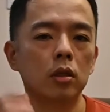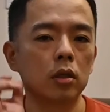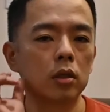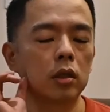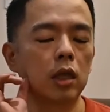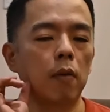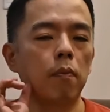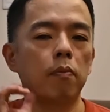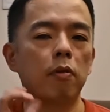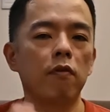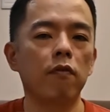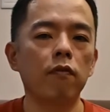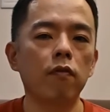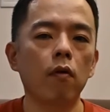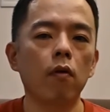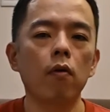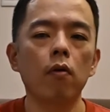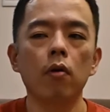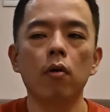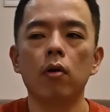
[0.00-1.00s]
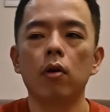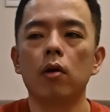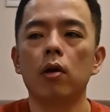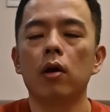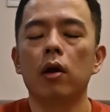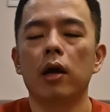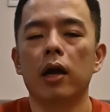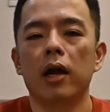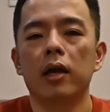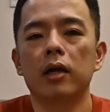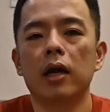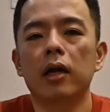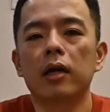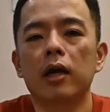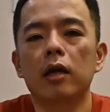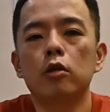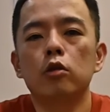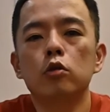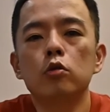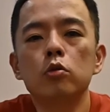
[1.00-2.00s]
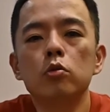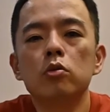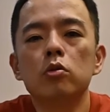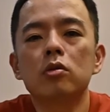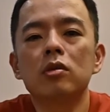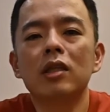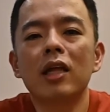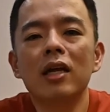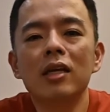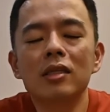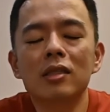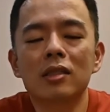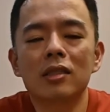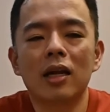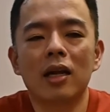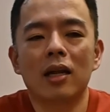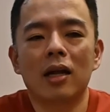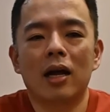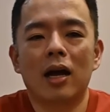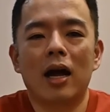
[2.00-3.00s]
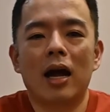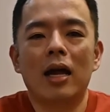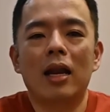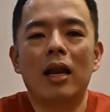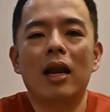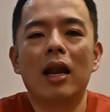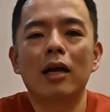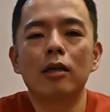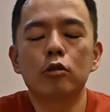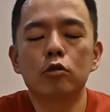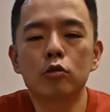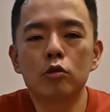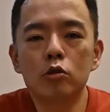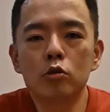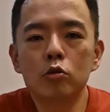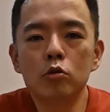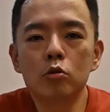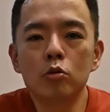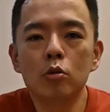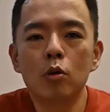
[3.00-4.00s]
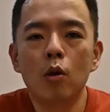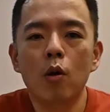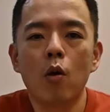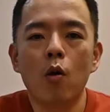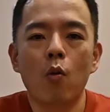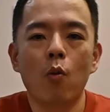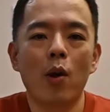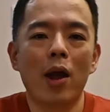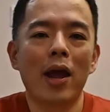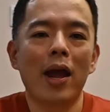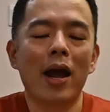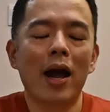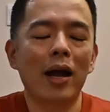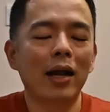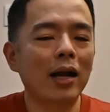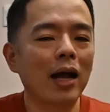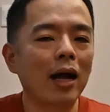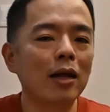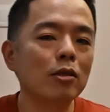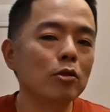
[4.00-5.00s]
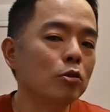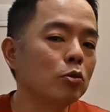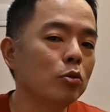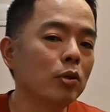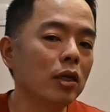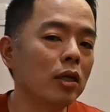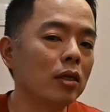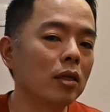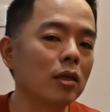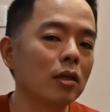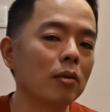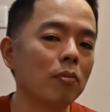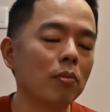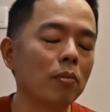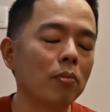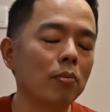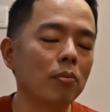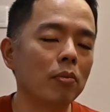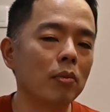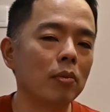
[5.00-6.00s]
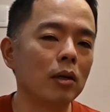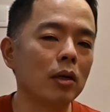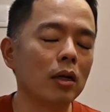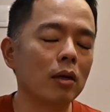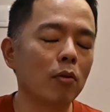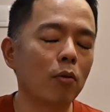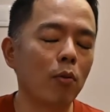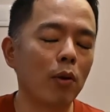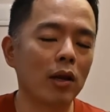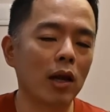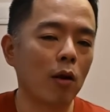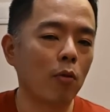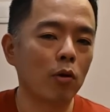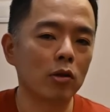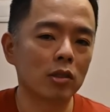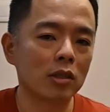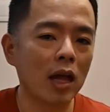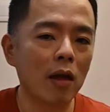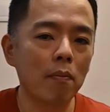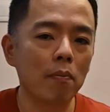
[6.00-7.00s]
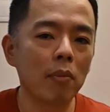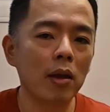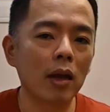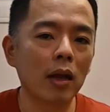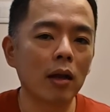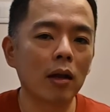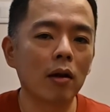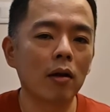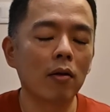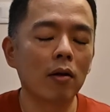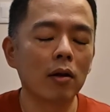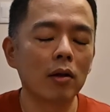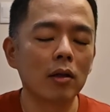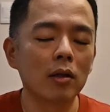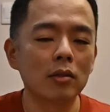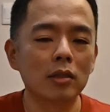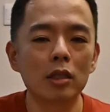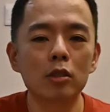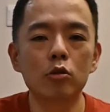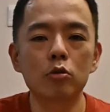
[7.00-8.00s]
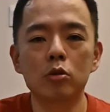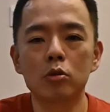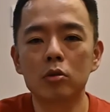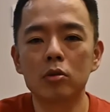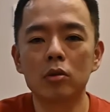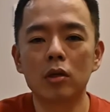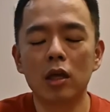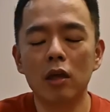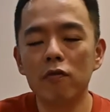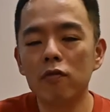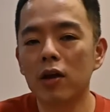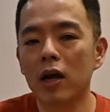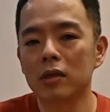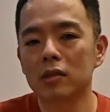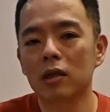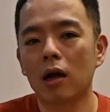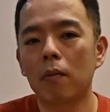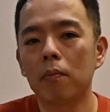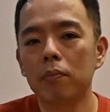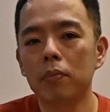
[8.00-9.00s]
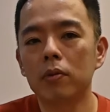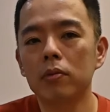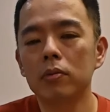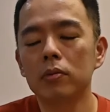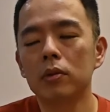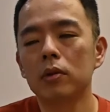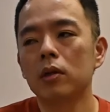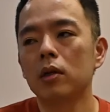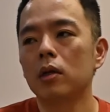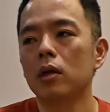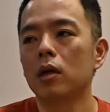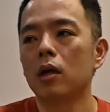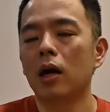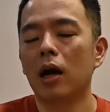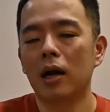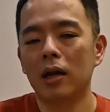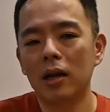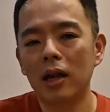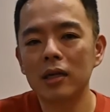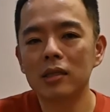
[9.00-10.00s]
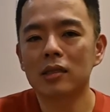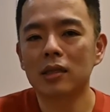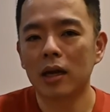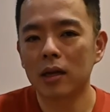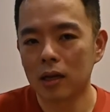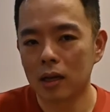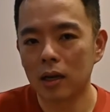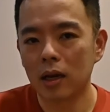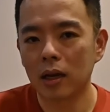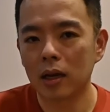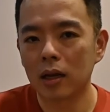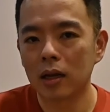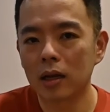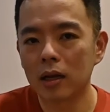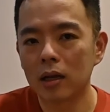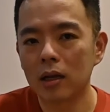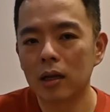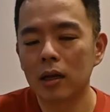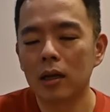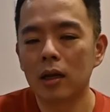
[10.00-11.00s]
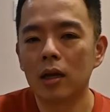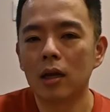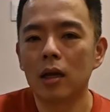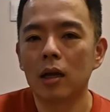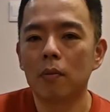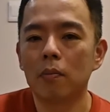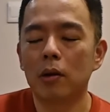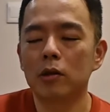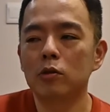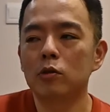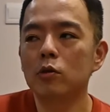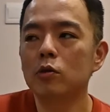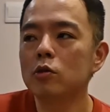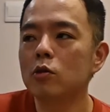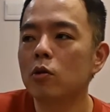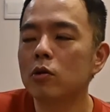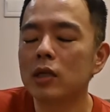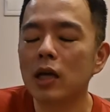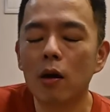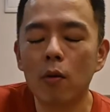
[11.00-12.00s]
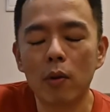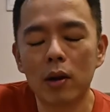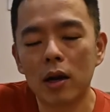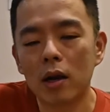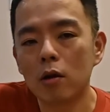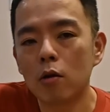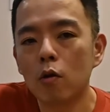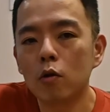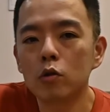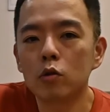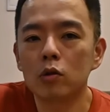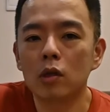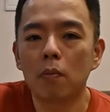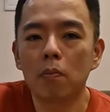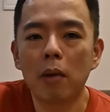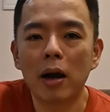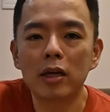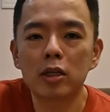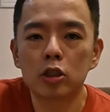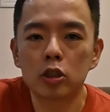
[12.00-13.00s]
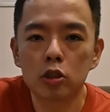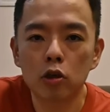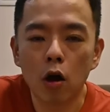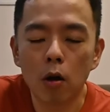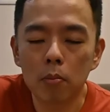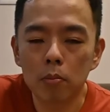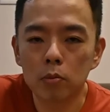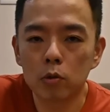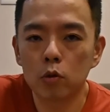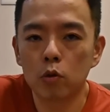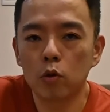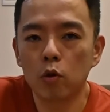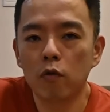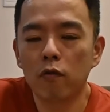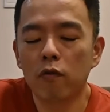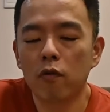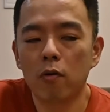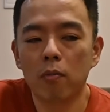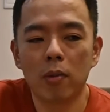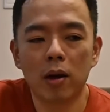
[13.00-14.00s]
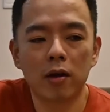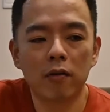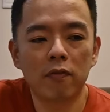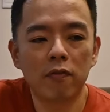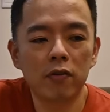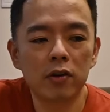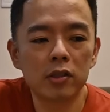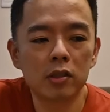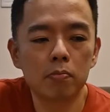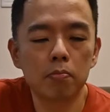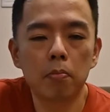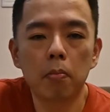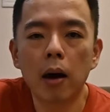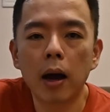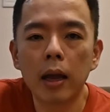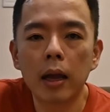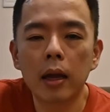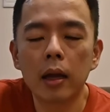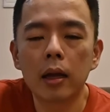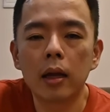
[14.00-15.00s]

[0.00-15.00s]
than before, and I can do things that I like to do where I can't do it when I was that big. Just to give you an example, I like cycling. But do you know that when I go to the bike shop to look for my first bike,